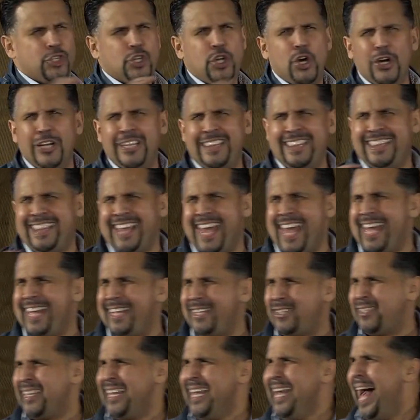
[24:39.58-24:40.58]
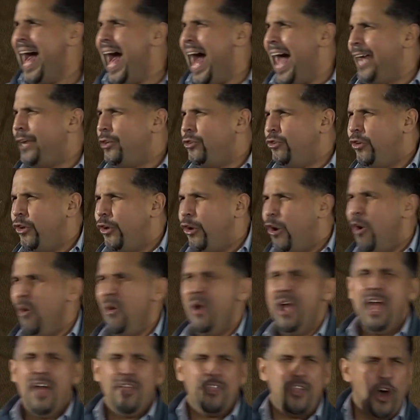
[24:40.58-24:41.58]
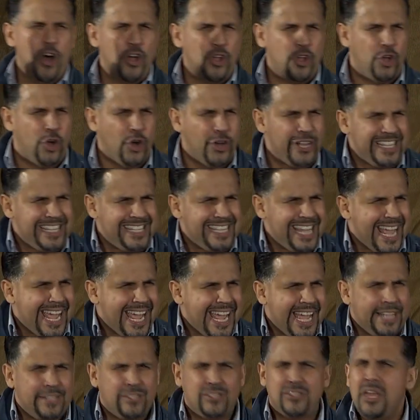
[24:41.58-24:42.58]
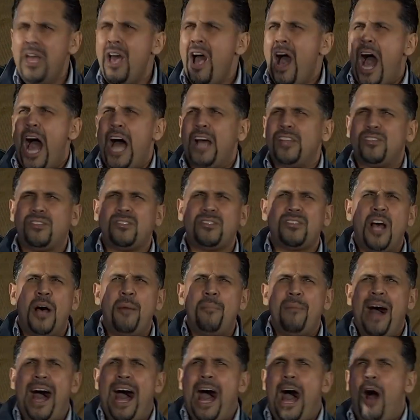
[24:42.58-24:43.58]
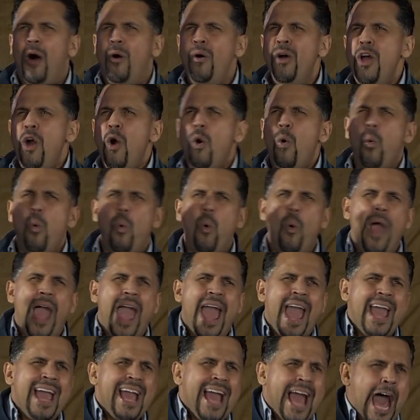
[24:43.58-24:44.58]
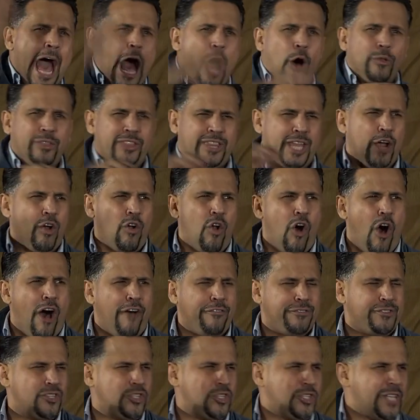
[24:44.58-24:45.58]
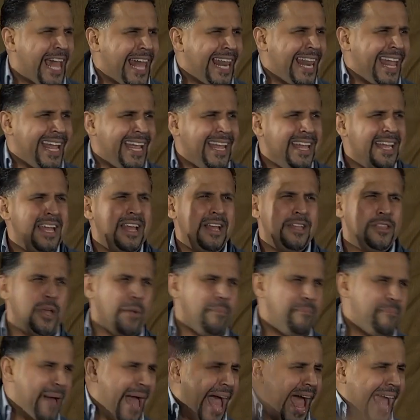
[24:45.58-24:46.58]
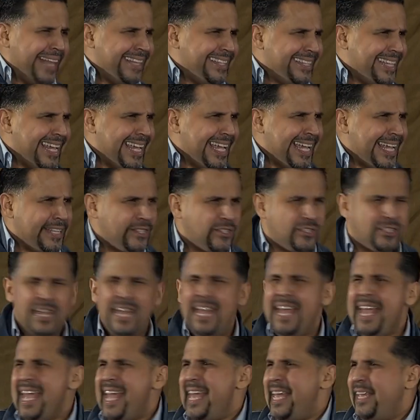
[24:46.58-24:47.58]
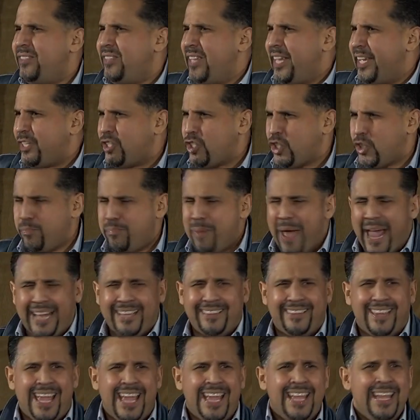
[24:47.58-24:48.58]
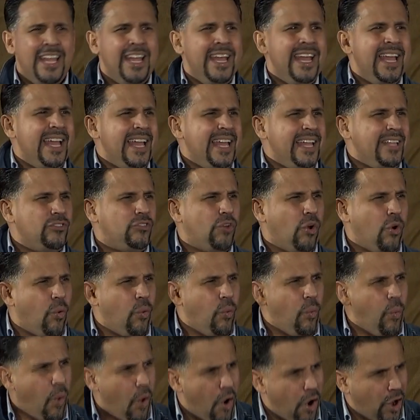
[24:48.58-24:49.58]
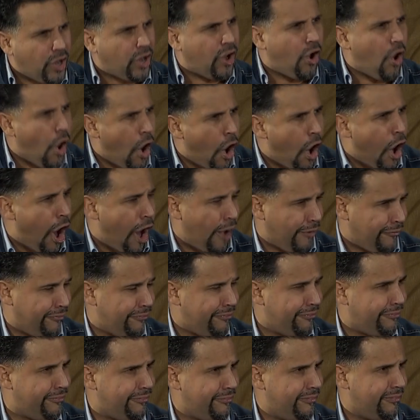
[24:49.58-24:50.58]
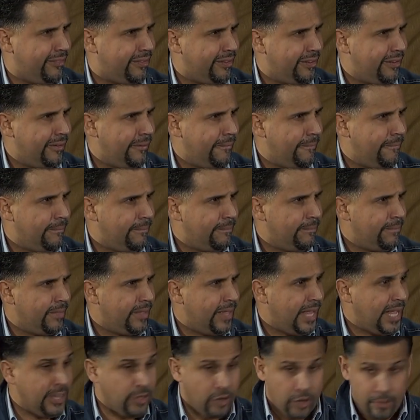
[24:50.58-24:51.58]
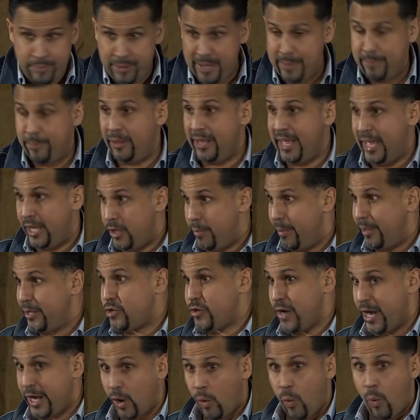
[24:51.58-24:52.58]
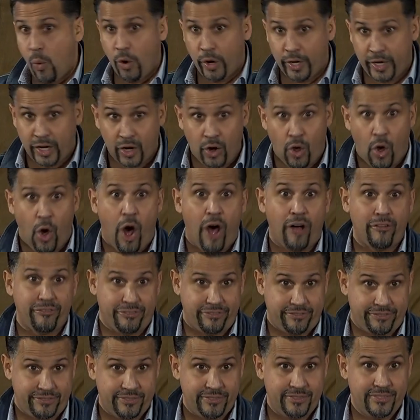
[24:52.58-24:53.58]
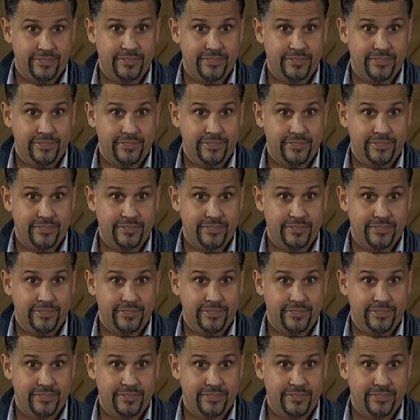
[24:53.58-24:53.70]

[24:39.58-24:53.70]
good things I do, the good deeds are somehow weighing out, they're offsetting the bad deeds. He's expecting to work off. And there are people here, you've been trying to work it off.